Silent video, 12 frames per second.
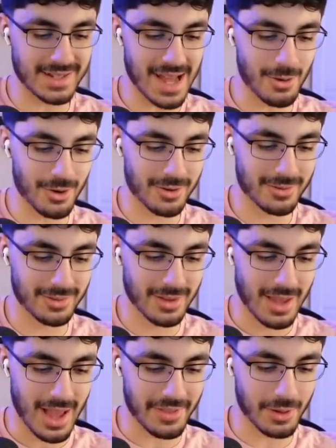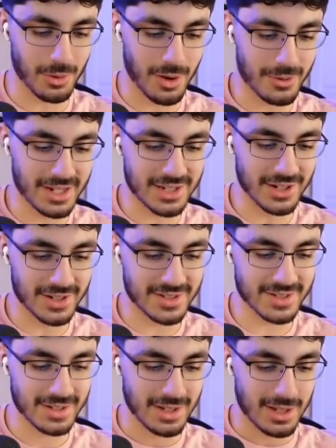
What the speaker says: tower, I think we're already cooked.